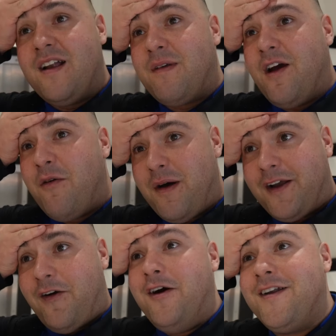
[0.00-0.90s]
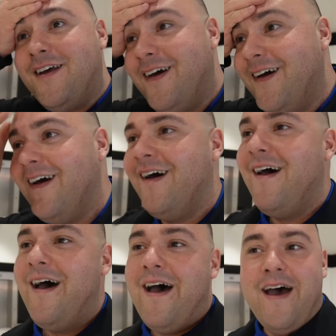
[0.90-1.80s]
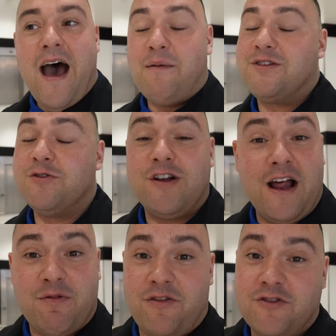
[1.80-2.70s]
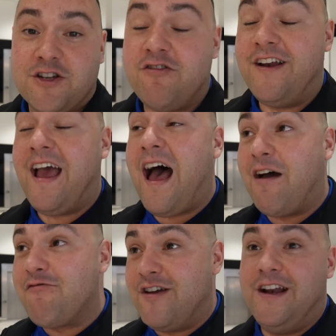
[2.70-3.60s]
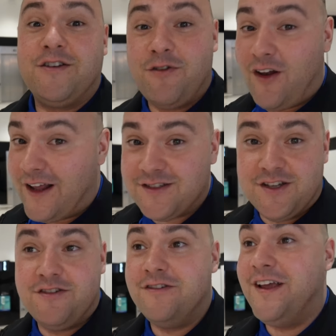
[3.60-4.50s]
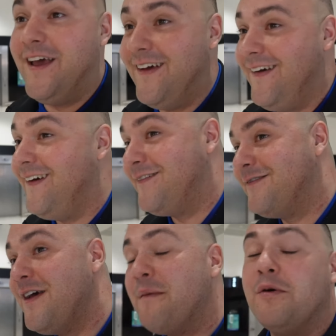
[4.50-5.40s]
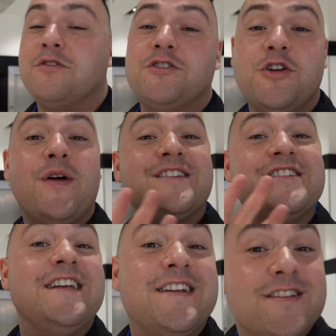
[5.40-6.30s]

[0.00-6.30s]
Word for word: I'm like, oh my God. I'm so glad we're through security. I really do not like security. But you know, it's needed.